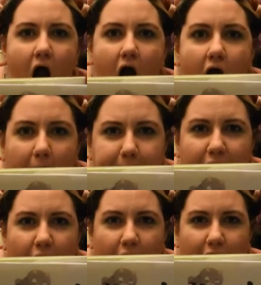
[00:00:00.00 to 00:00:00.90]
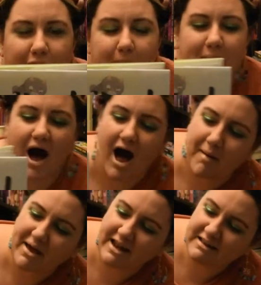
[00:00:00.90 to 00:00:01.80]
Up on Bob,
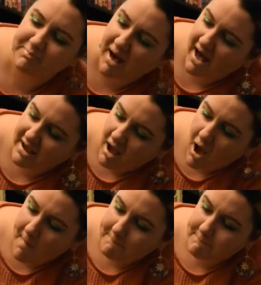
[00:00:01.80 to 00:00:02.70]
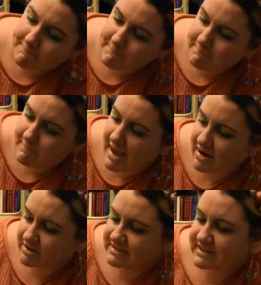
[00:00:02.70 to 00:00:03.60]
and it's by
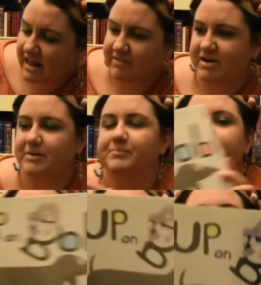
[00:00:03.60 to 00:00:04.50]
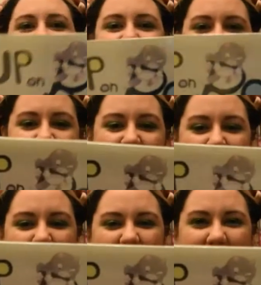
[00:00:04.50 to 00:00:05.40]
Mary Sullivan.
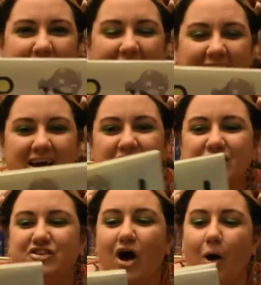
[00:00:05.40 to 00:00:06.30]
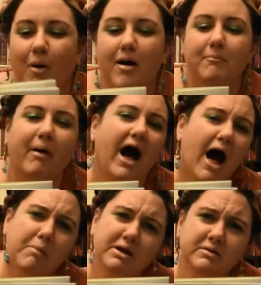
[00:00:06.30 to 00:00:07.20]
Okay, so
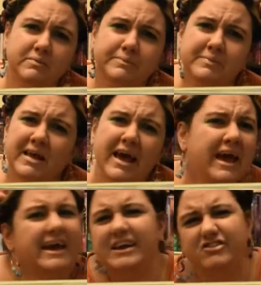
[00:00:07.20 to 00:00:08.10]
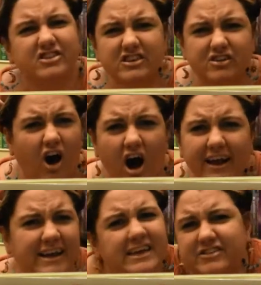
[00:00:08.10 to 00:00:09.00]
Bob, he's just a dog,
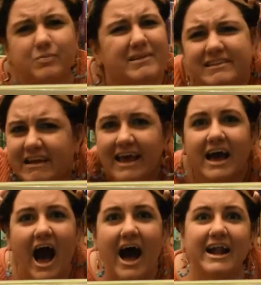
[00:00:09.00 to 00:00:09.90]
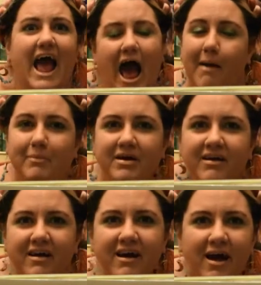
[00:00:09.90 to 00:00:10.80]
and he just wants to take a nap.
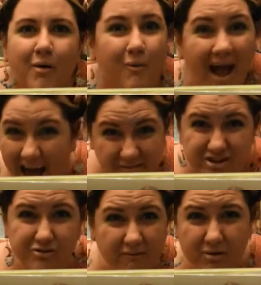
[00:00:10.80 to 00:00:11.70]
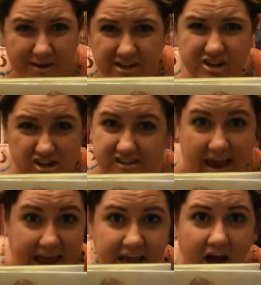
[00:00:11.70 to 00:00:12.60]
Haven't you ever wanted to just
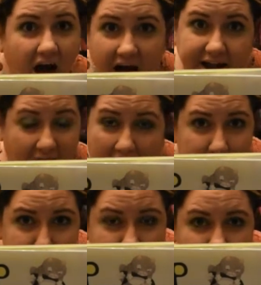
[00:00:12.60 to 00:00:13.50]
take a nap?